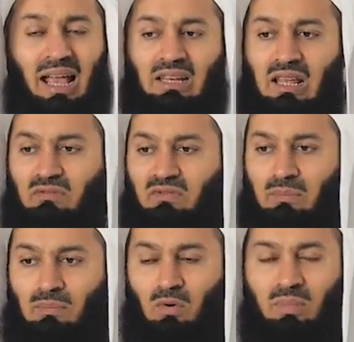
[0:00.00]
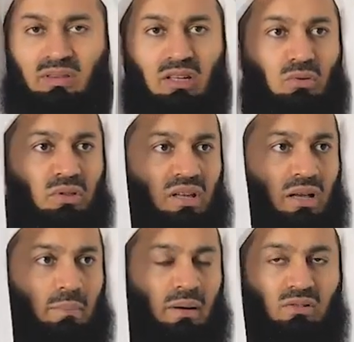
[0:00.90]
At every moment that you
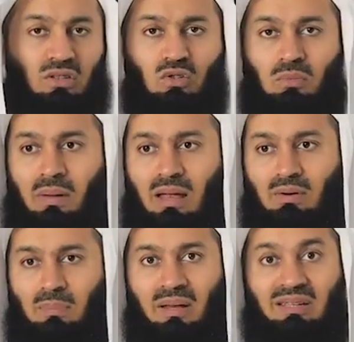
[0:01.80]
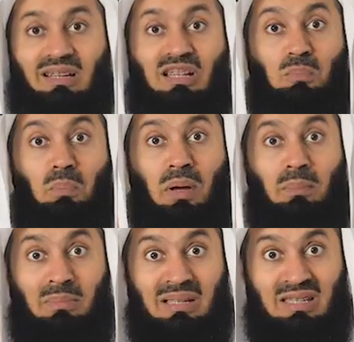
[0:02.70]
think about it, you may repeat it. It's
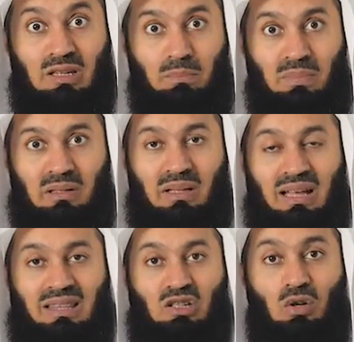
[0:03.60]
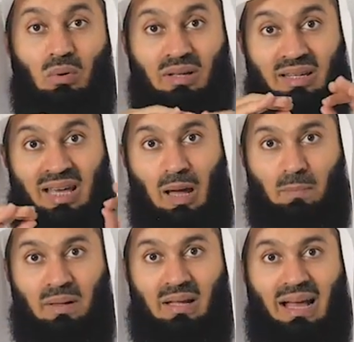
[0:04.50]
permissible. There's no cap